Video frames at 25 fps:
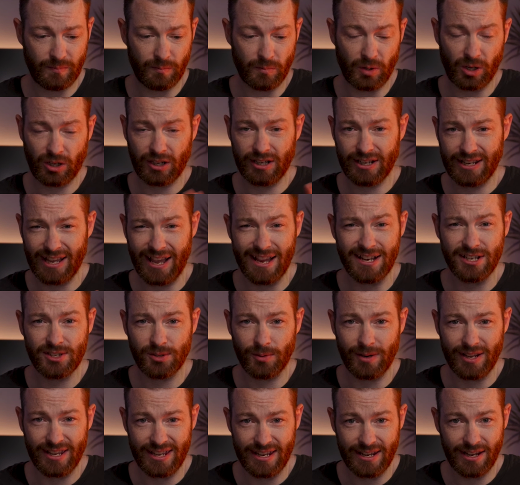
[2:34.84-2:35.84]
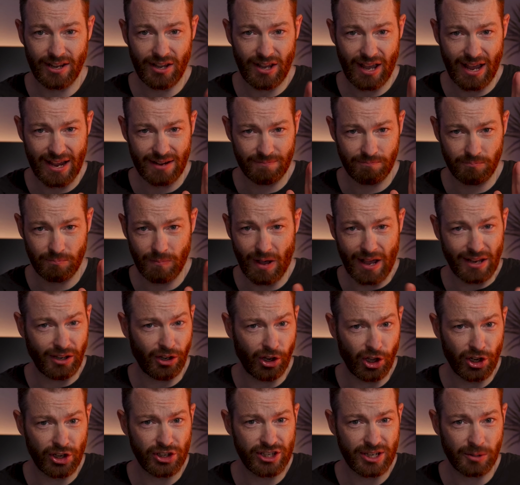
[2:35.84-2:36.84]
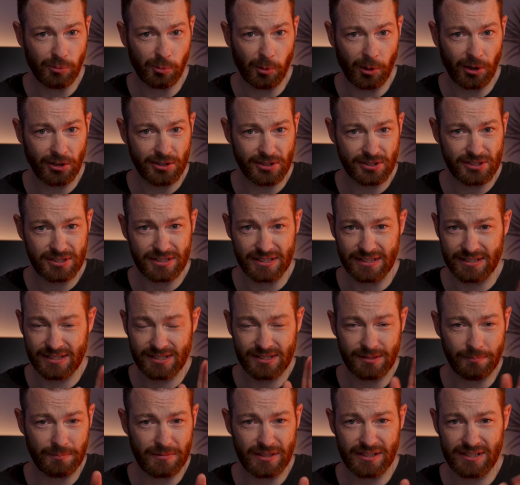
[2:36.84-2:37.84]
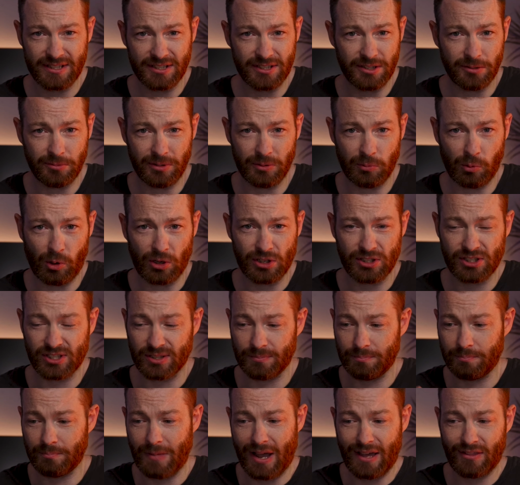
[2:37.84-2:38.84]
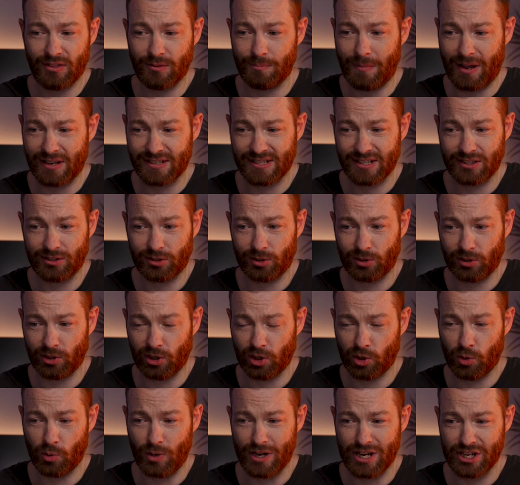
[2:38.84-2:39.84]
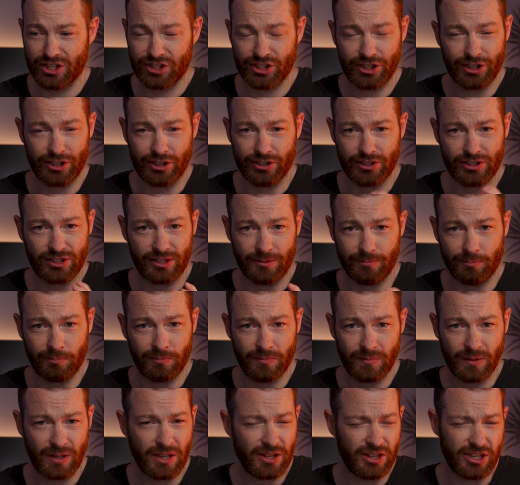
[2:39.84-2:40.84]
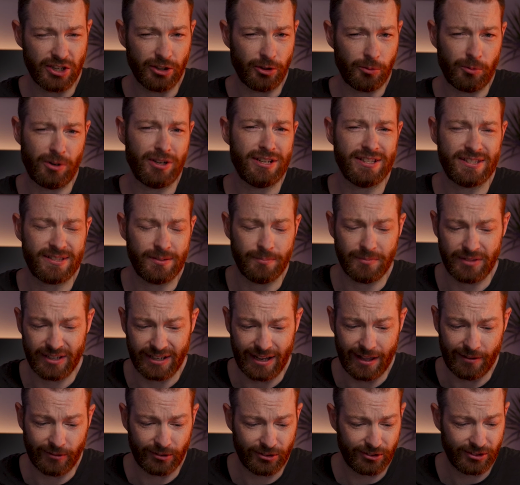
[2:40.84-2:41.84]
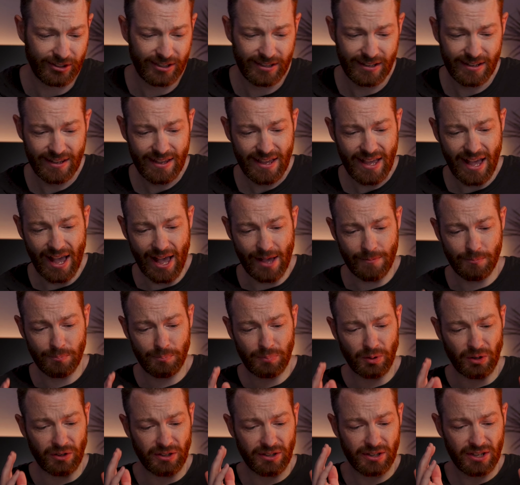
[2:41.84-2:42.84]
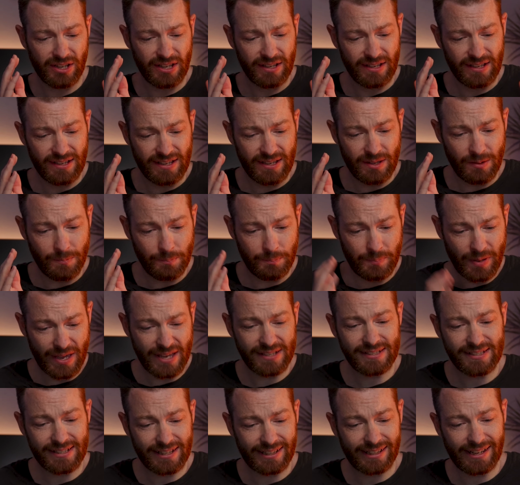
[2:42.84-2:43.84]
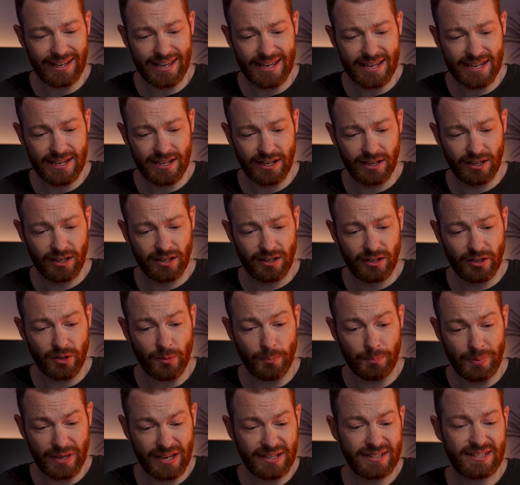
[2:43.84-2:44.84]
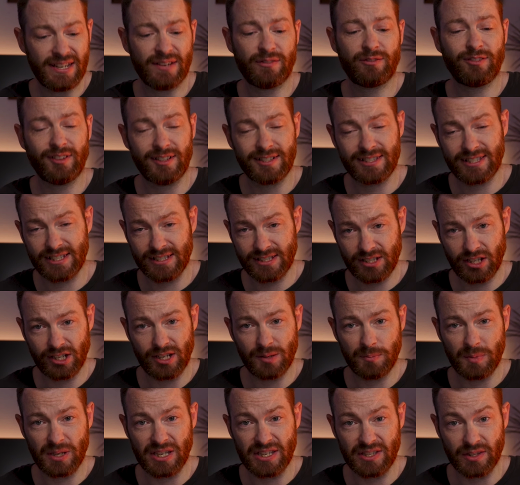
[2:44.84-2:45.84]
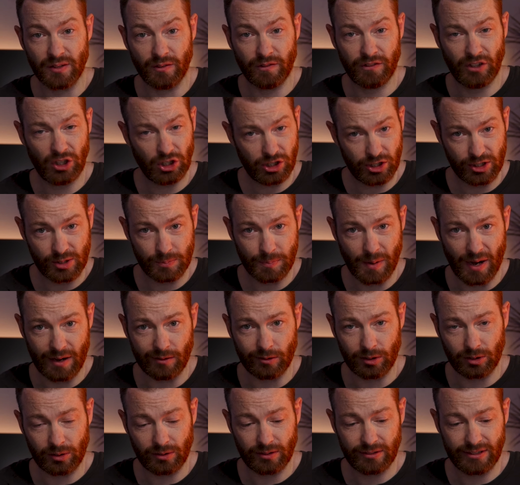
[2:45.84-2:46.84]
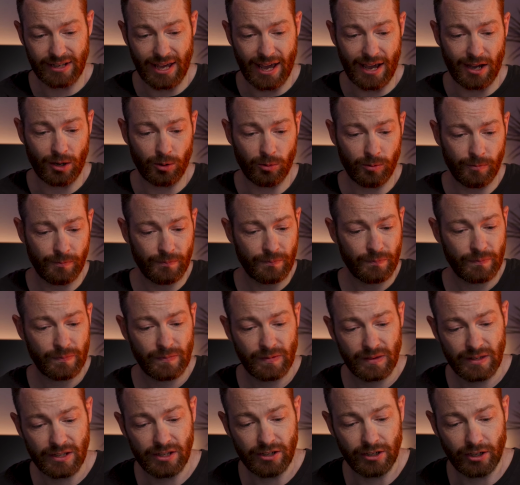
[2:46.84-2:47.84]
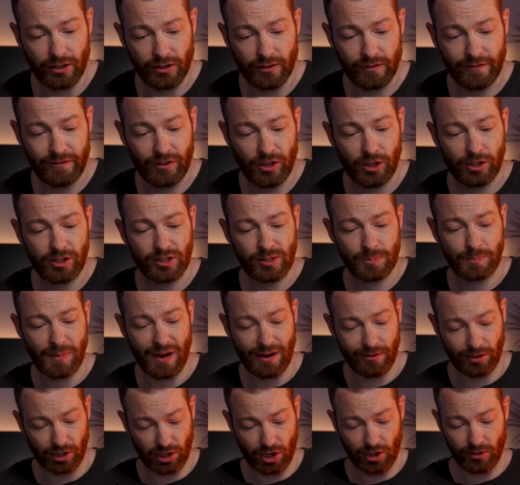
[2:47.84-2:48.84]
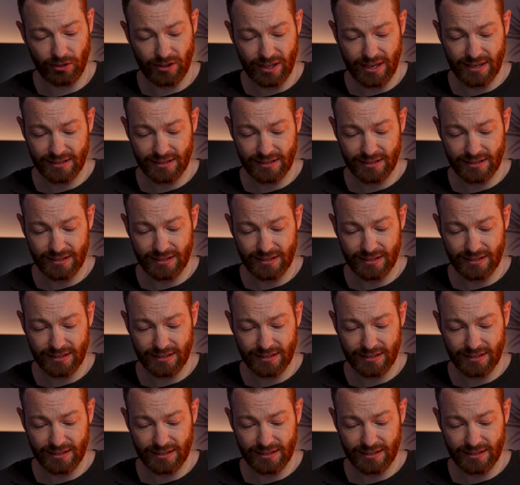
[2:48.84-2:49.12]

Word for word: I'm not going to get into it here. I, I learned it once. It's something to do with one's a um, mathematical equation and some the other one is something else. Um, but basically, big difference is going to be the focus barrel. Now, you know, the focus barrel on